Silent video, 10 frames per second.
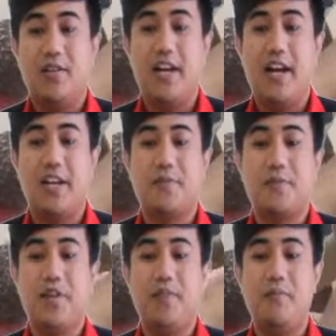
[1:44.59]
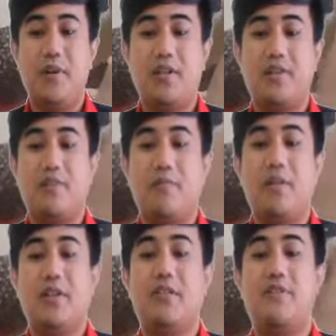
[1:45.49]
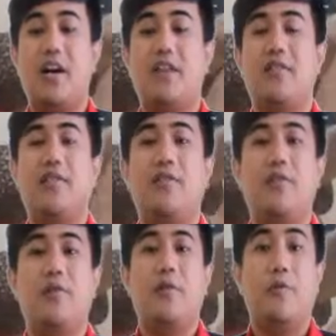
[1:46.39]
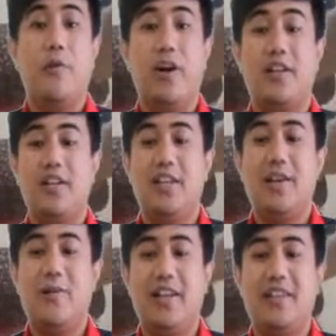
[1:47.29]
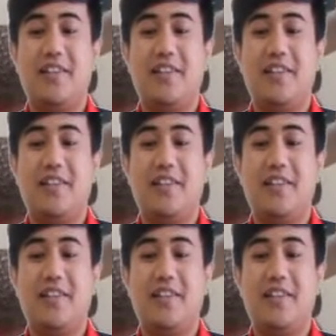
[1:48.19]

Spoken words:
that has been mixed with the drug, where the liquid